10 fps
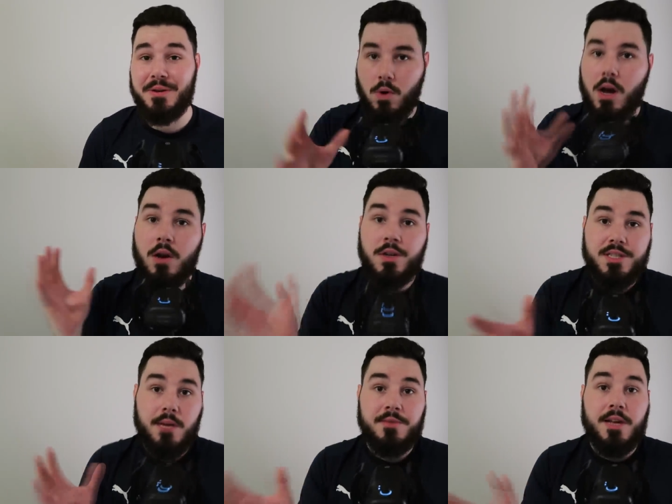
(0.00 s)
So while on the
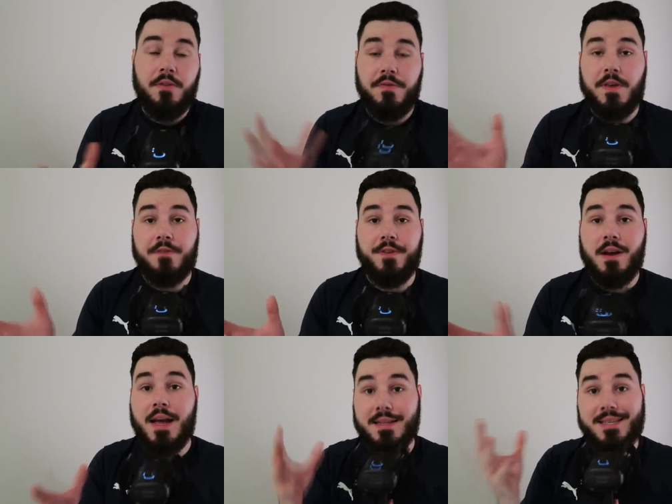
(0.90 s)
subject of FIFA,
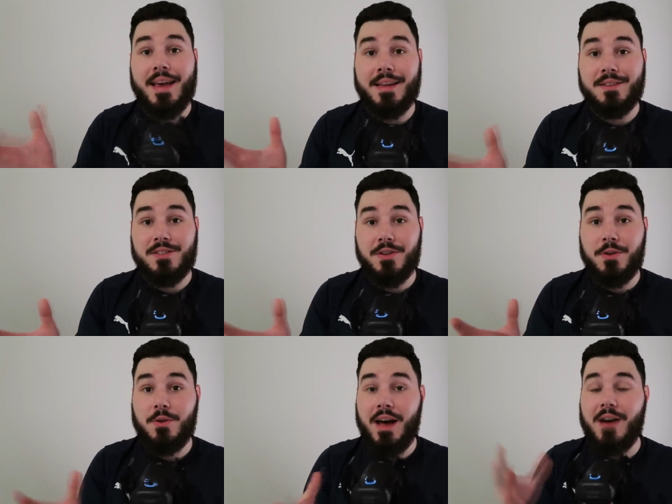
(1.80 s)
let's get
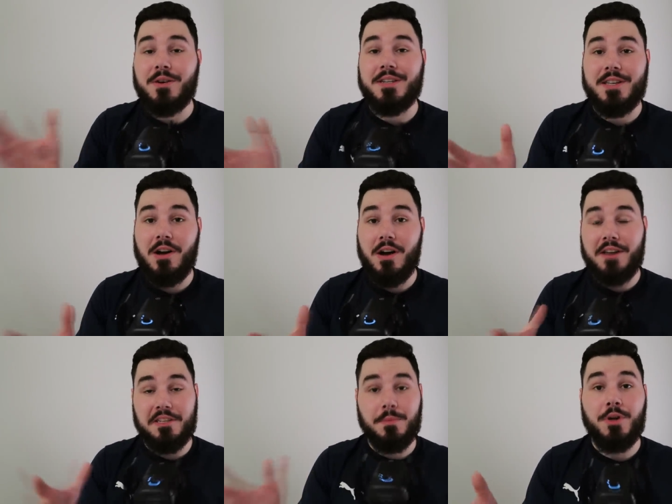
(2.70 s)
into how Qatar
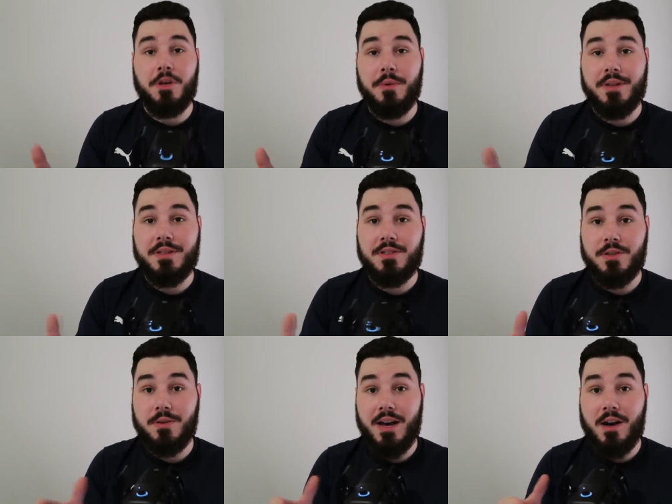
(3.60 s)
is a monument
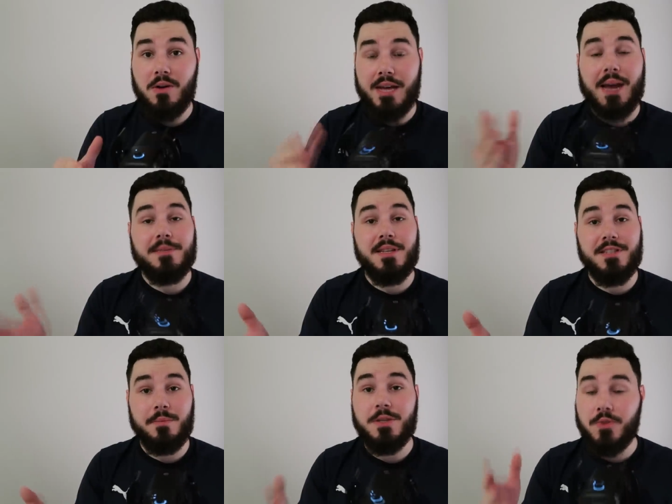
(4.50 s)
to how
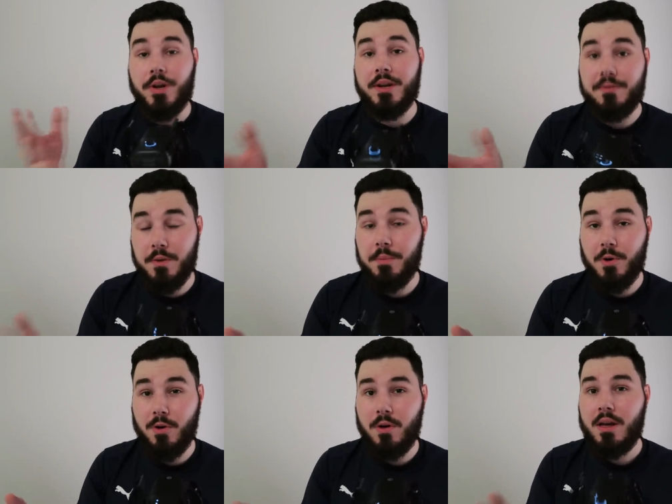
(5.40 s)
capitalism is ruining
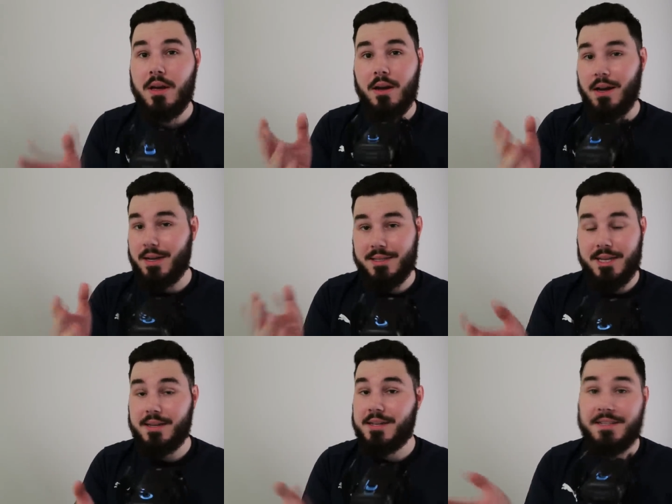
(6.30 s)
football like I
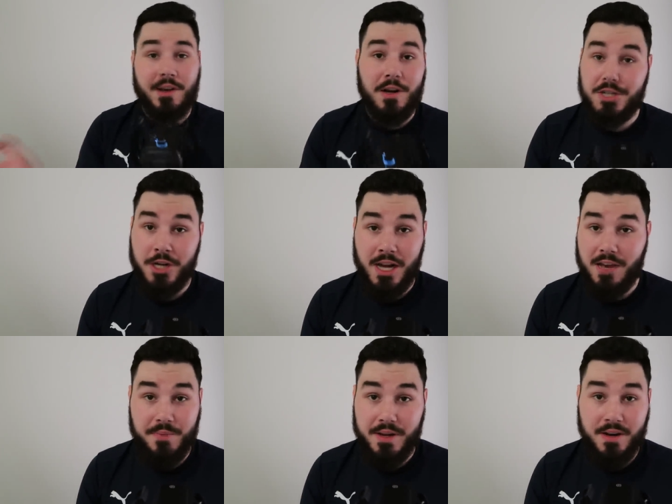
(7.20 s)
said, Qatar shouldn't
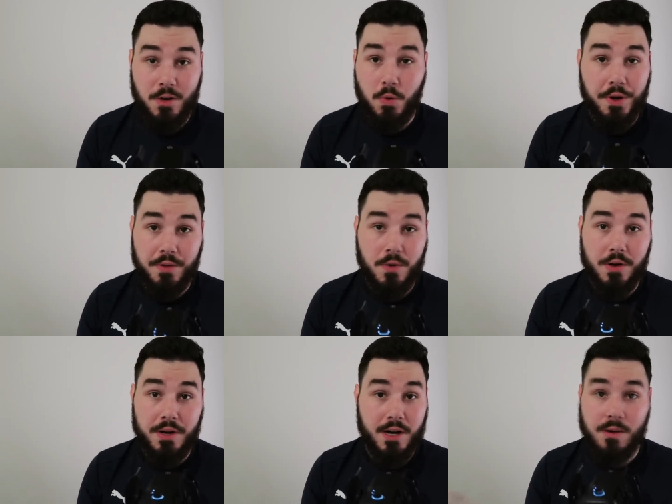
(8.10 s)
have been awarded the
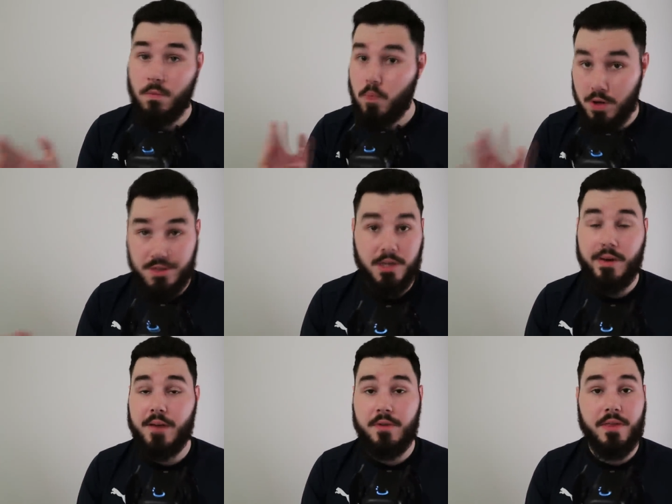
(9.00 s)
World Cup
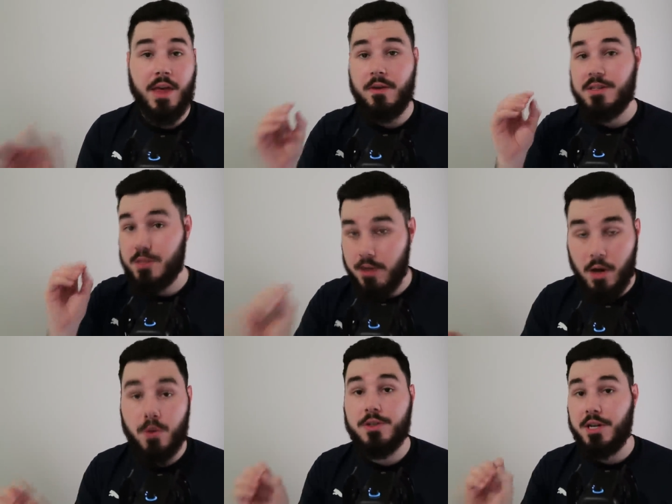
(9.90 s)
whatsoever. There is
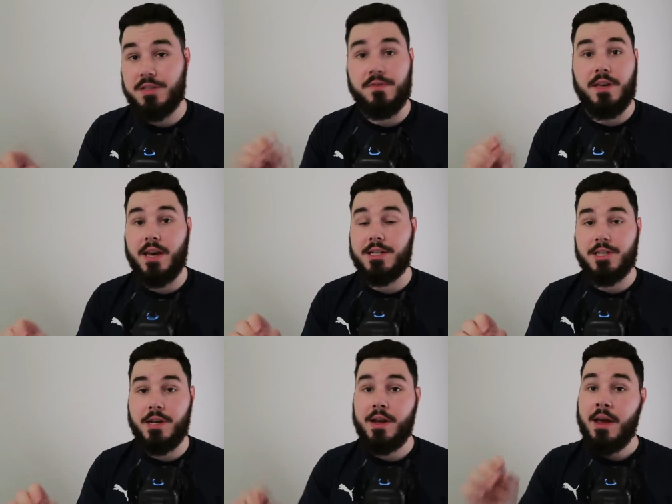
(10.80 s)
no
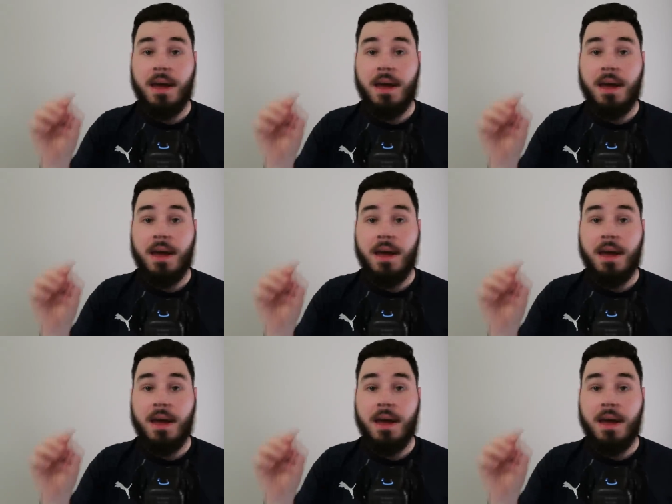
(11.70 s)
justification.